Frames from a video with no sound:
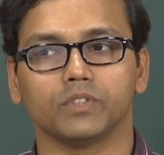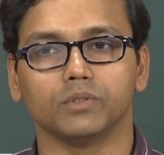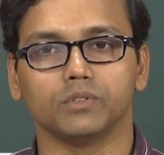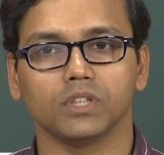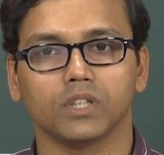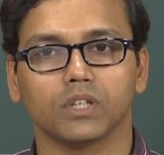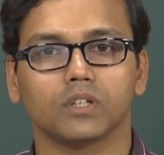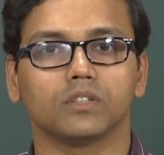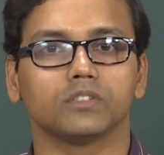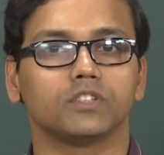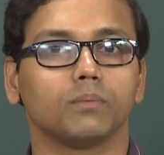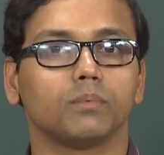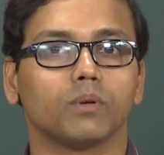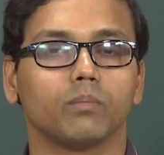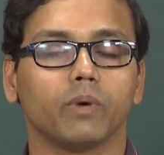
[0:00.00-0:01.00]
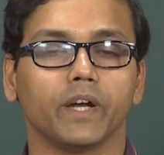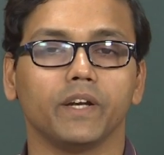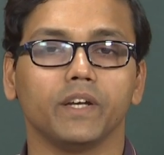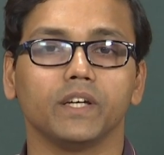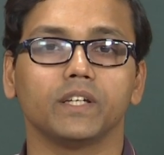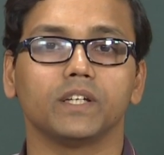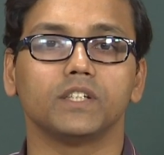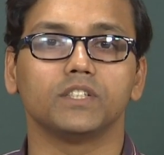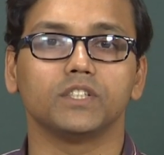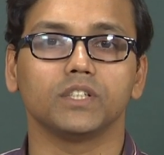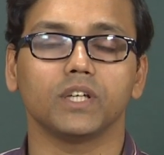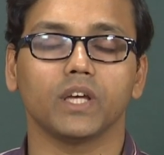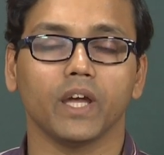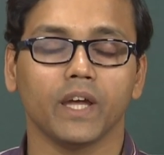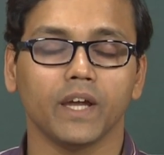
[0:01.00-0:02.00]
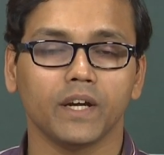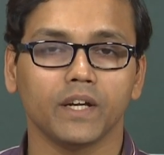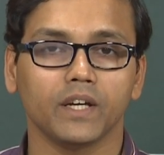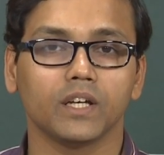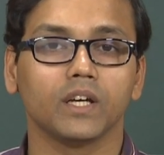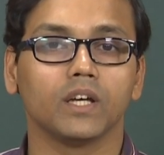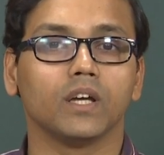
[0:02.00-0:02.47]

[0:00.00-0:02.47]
using the concept of binding energy and